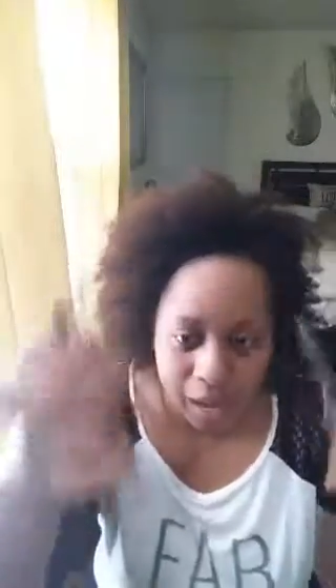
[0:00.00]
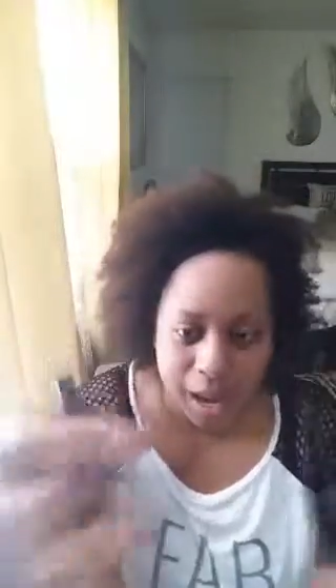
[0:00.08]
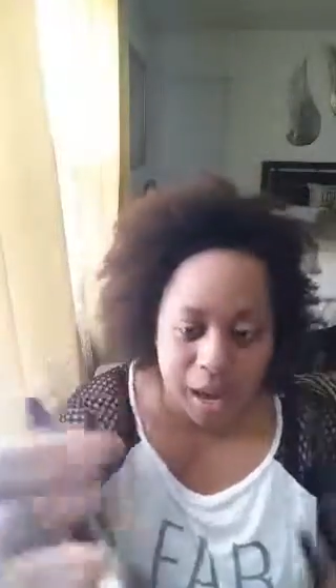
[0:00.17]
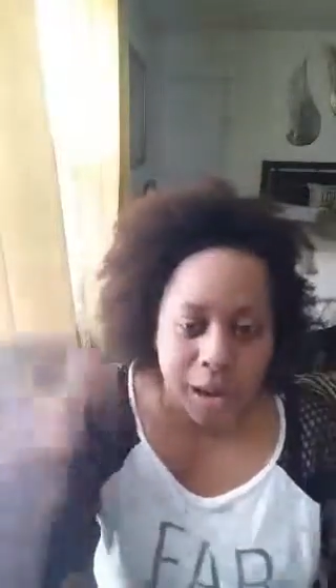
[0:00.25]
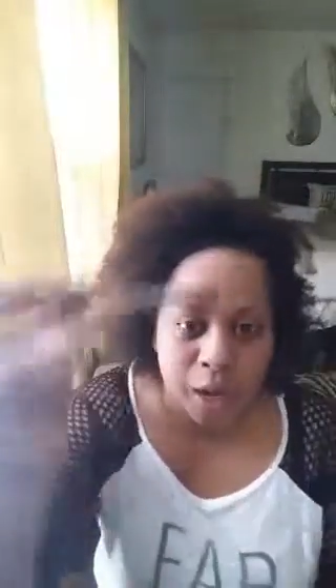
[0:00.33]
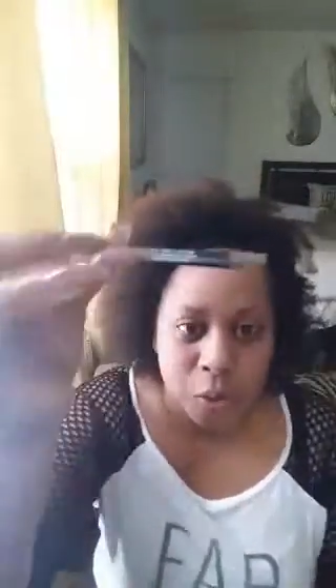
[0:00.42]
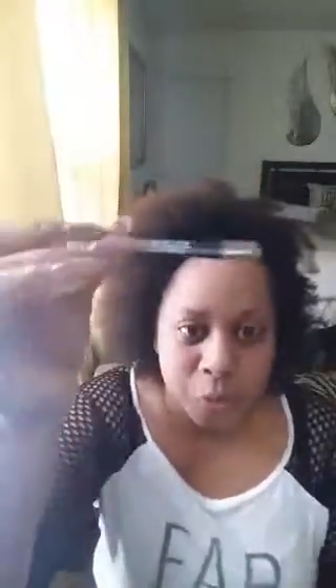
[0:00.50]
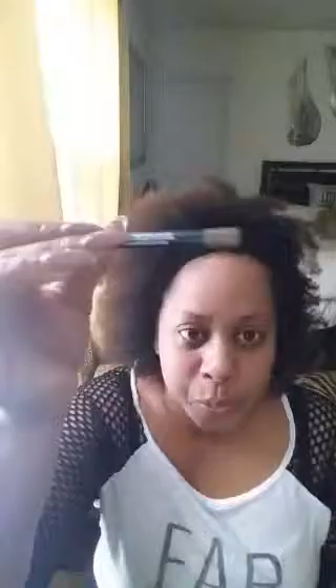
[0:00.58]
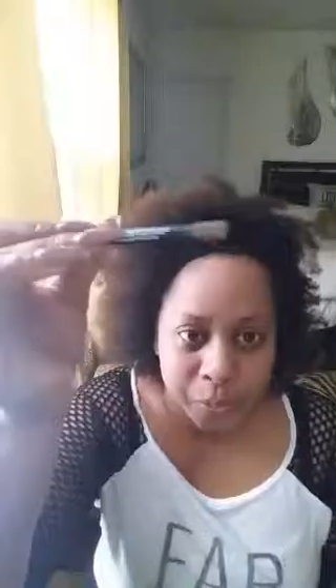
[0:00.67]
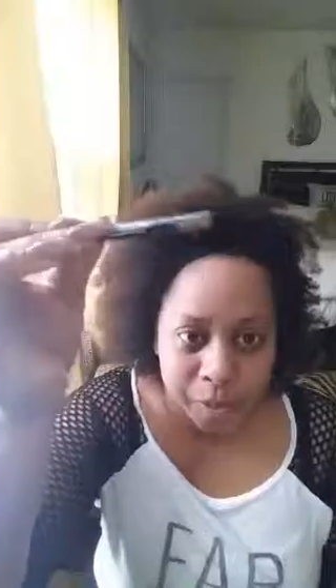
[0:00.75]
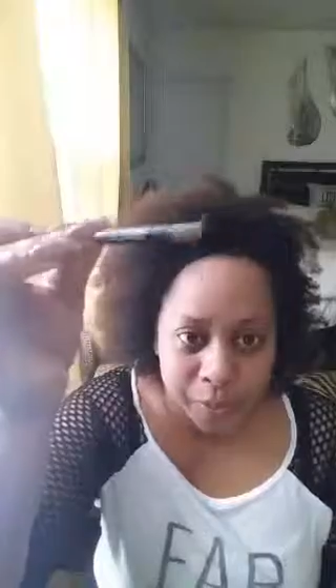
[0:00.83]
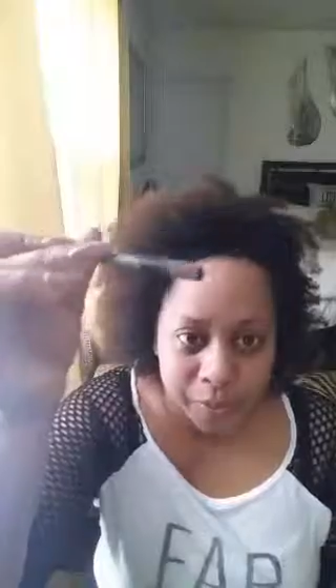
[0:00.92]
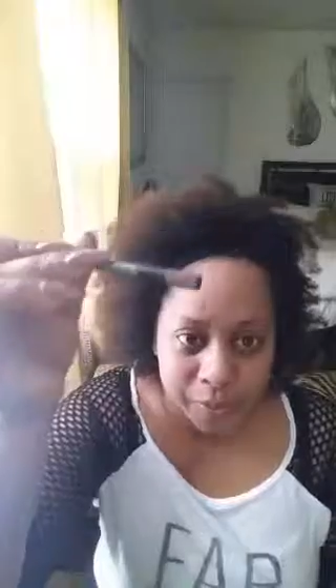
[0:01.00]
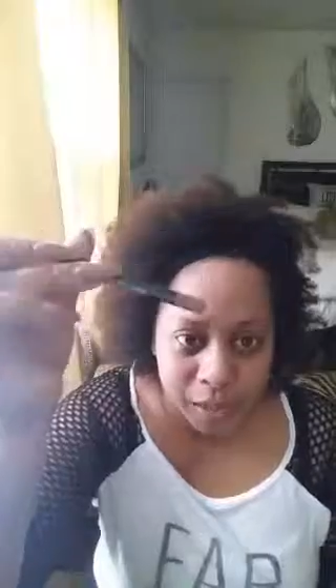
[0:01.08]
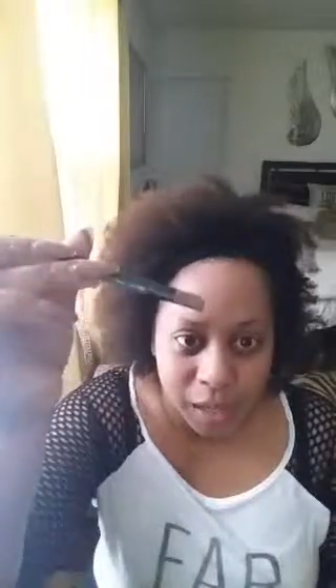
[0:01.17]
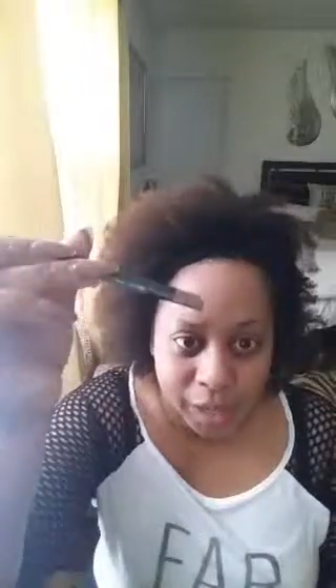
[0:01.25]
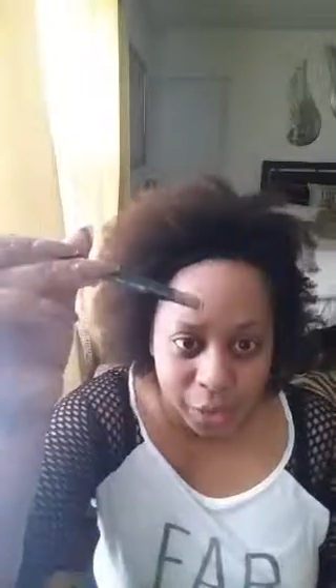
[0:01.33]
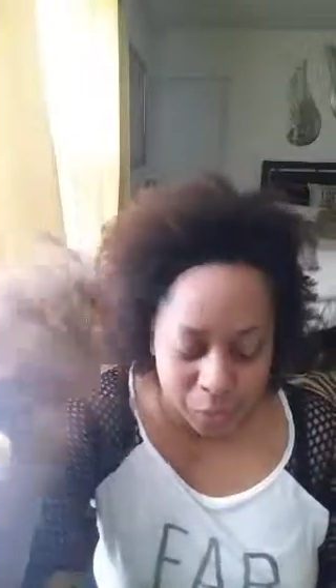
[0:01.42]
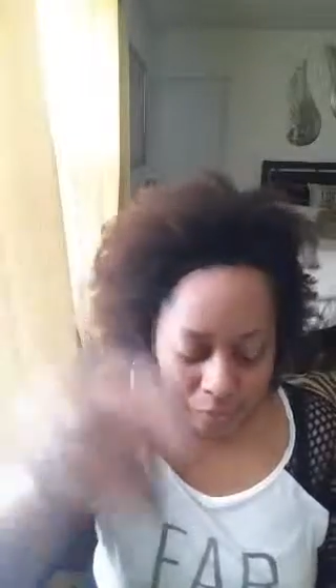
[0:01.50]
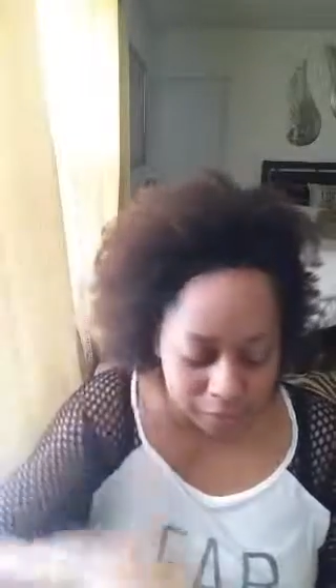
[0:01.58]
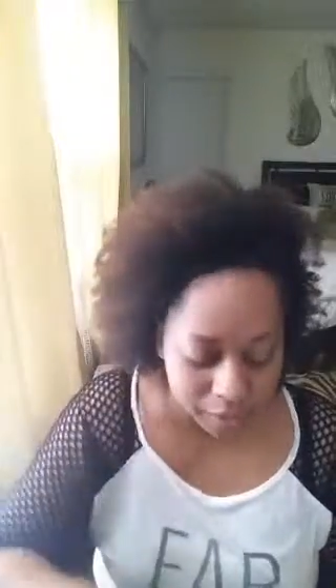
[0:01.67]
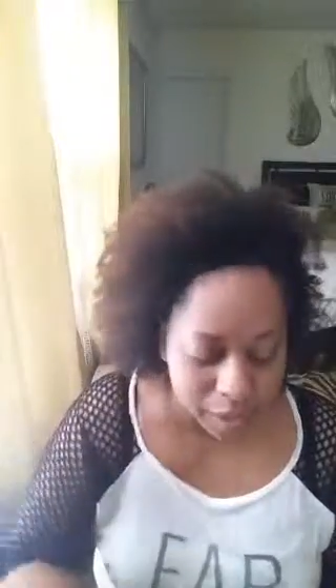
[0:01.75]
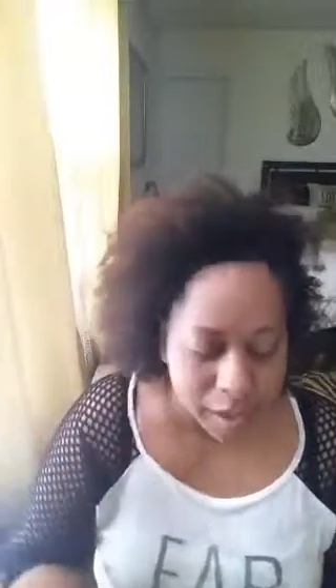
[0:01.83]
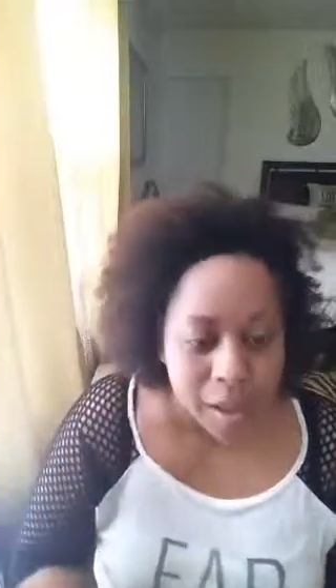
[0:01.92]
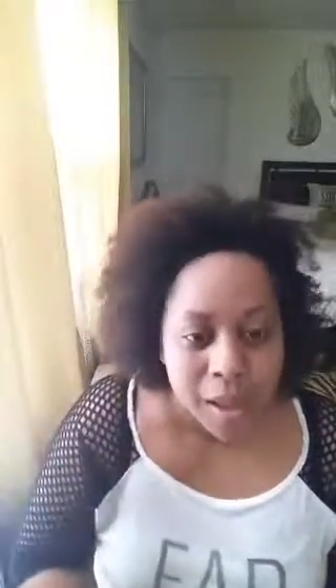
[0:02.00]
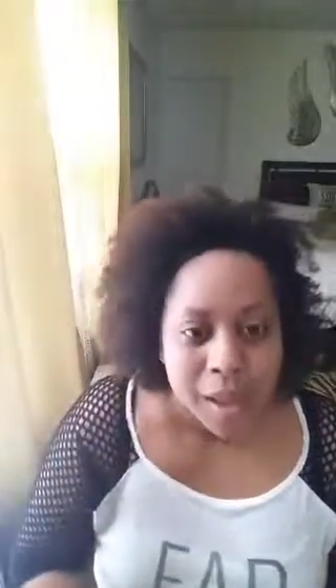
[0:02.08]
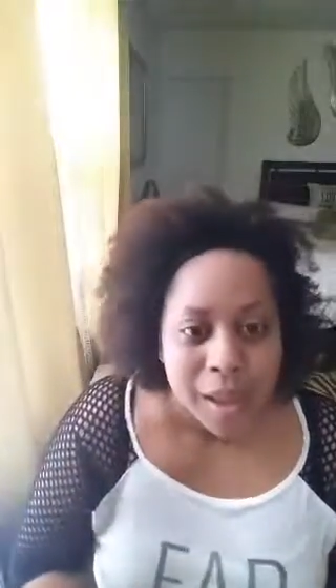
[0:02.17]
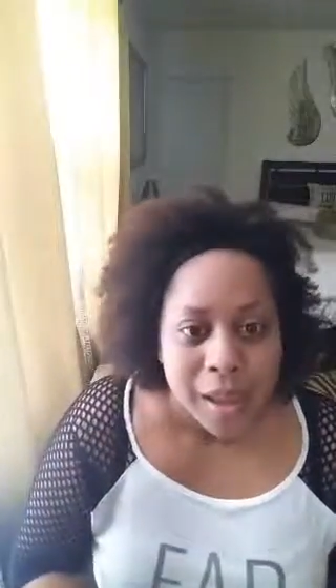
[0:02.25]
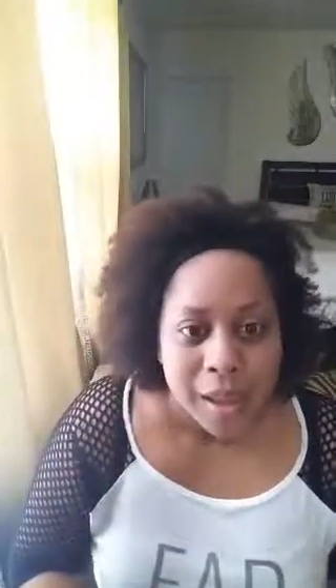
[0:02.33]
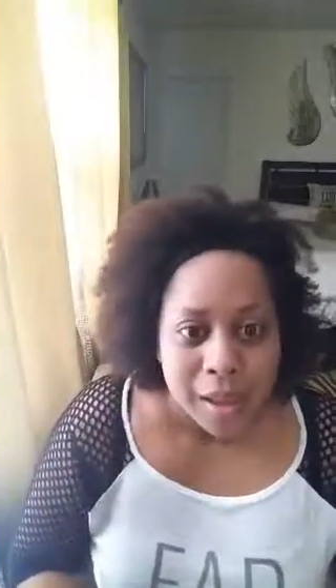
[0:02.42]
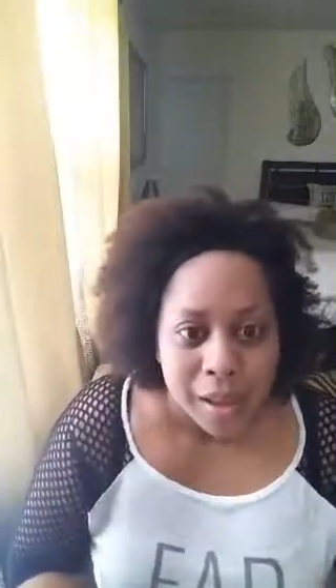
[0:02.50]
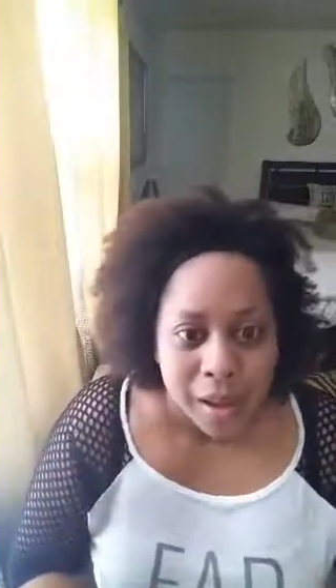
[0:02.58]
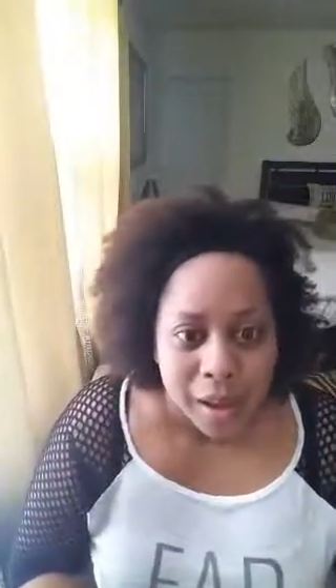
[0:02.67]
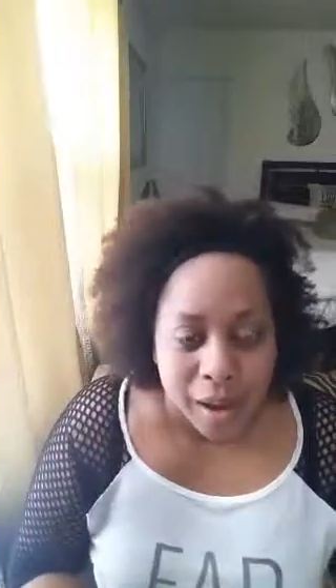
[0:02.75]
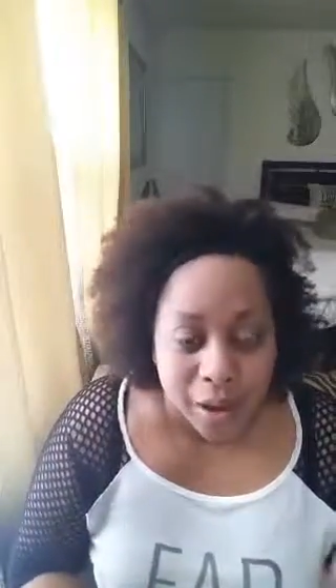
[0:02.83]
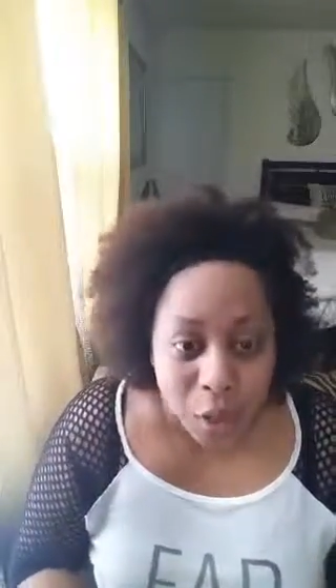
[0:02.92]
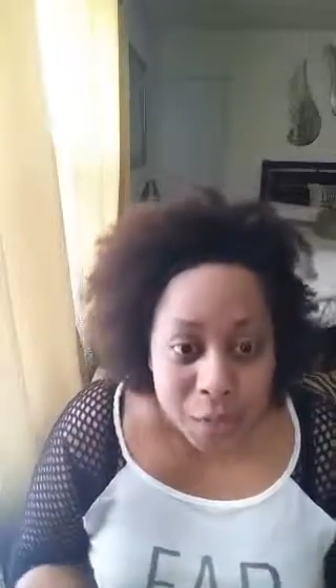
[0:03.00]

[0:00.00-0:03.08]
And I use Prim, the lighter one. I